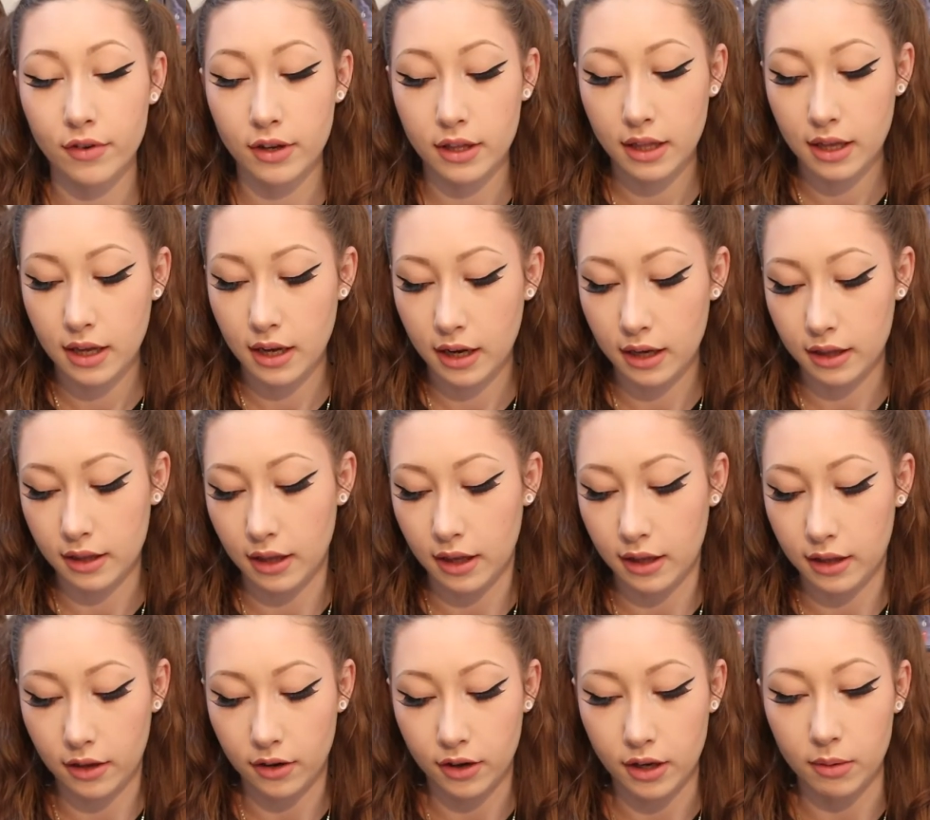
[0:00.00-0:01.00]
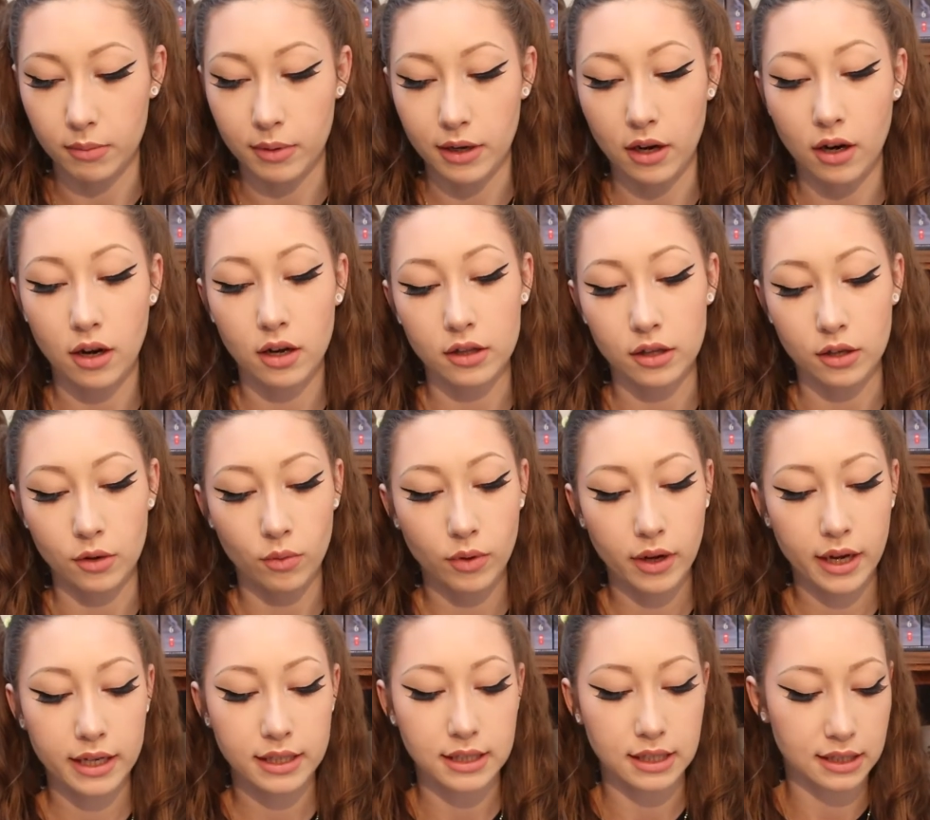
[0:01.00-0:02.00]
everything and that they're going to be on their
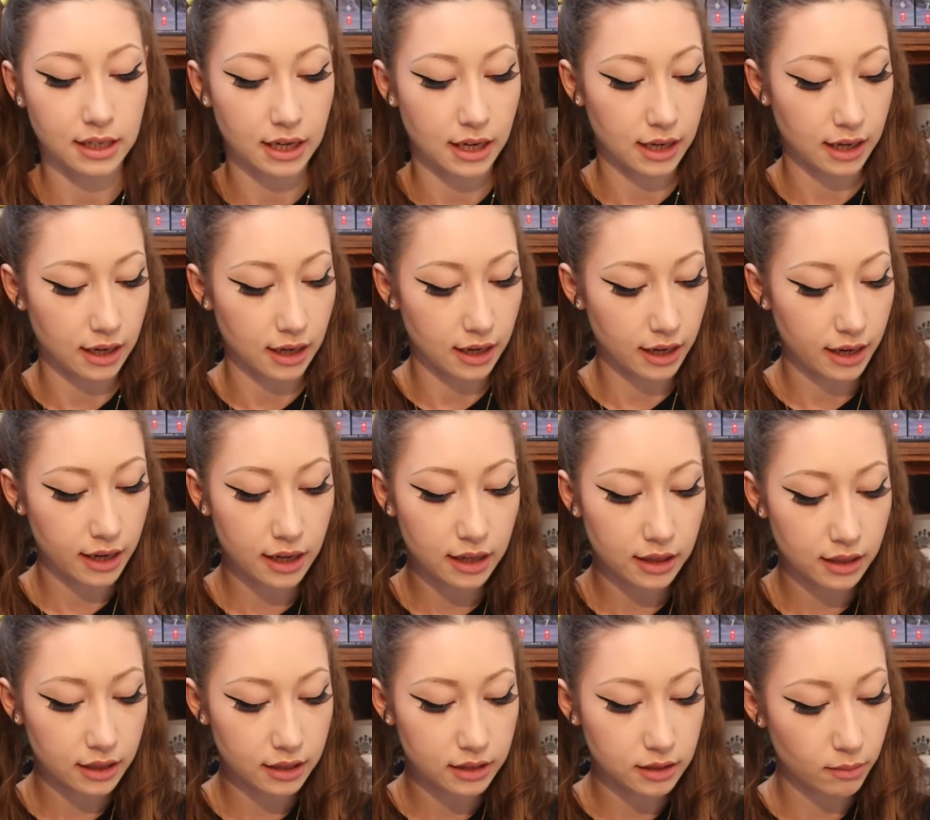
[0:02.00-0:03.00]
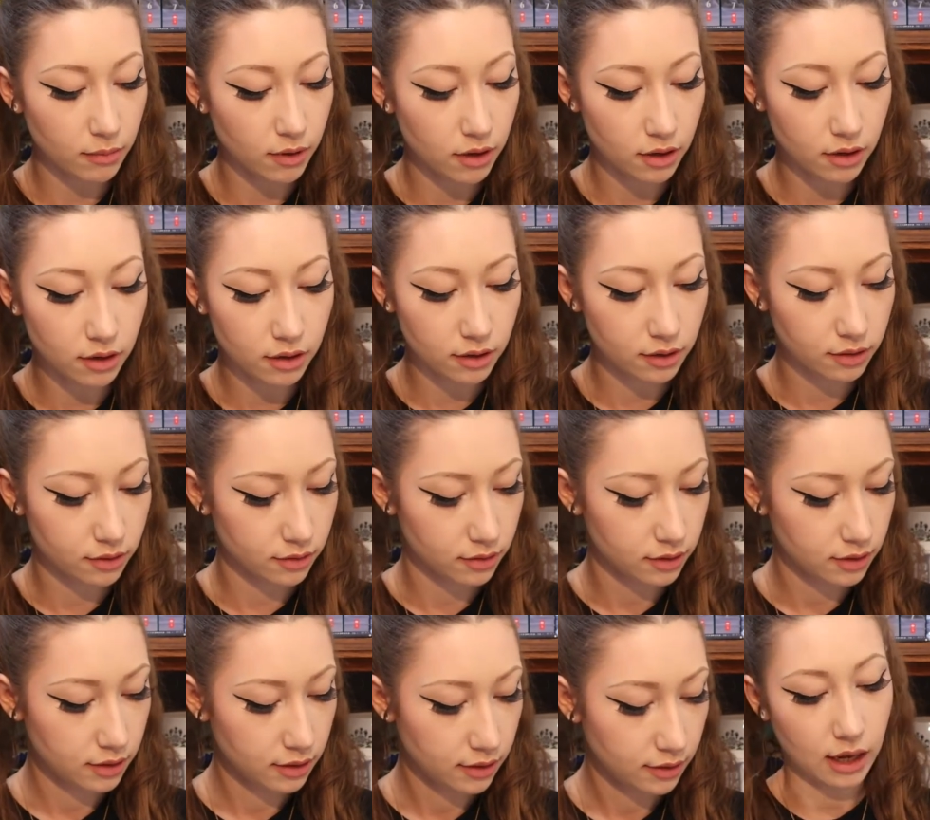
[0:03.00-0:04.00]
way to Diagon Alley
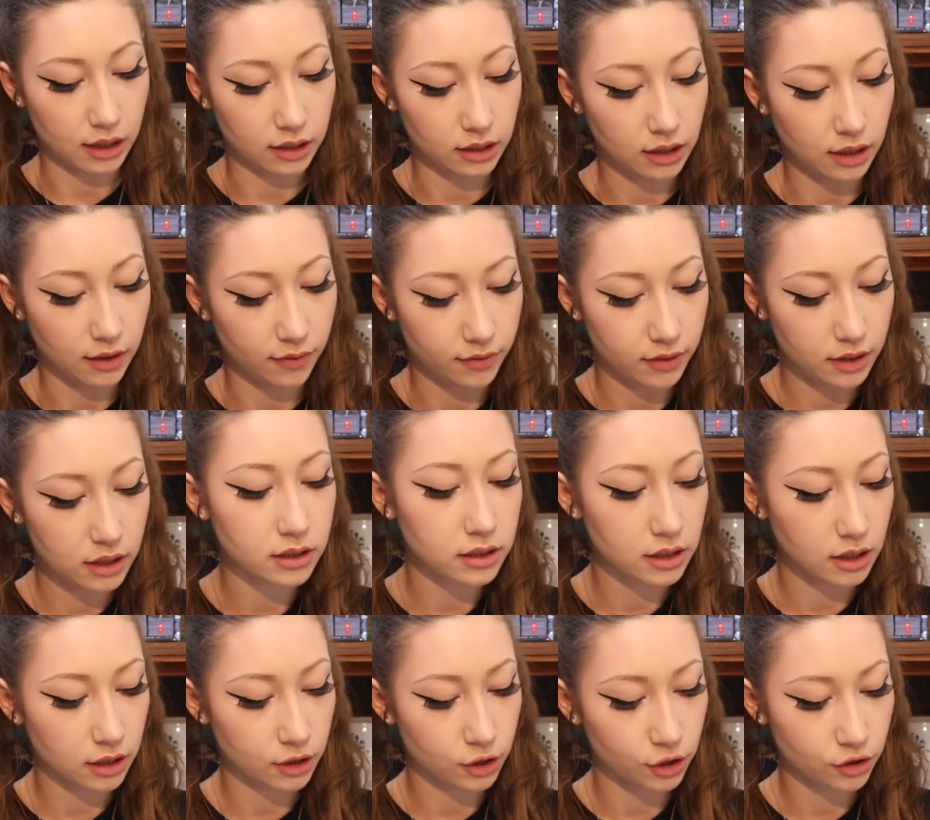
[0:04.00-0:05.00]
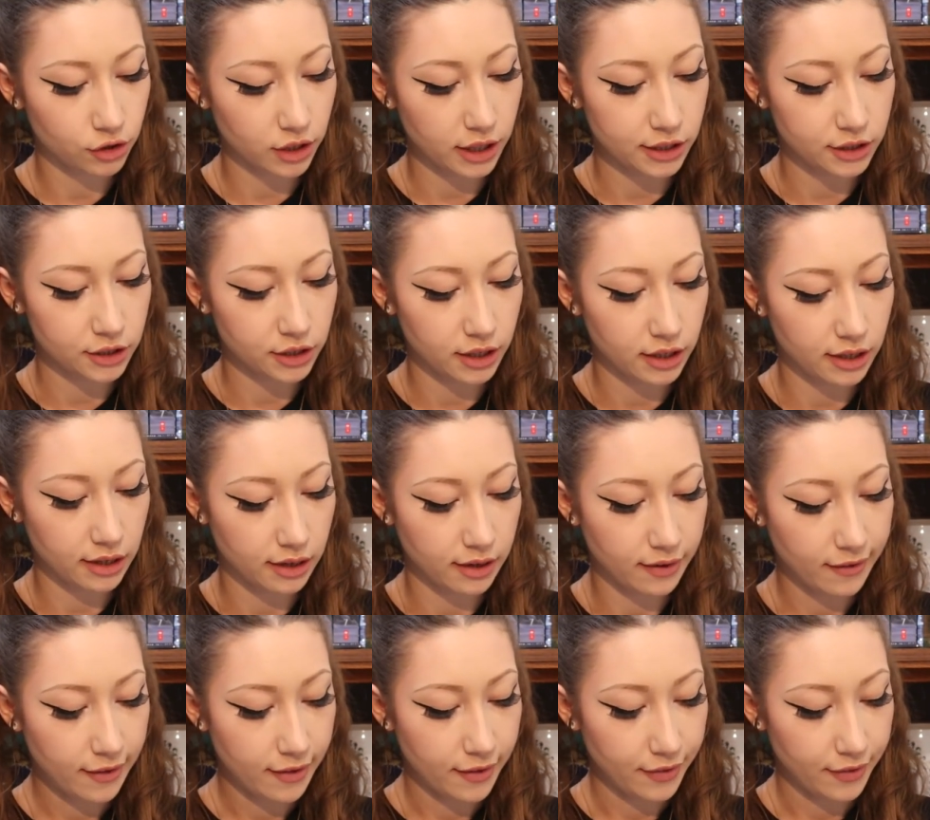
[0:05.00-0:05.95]
tomorrow. I love this illustration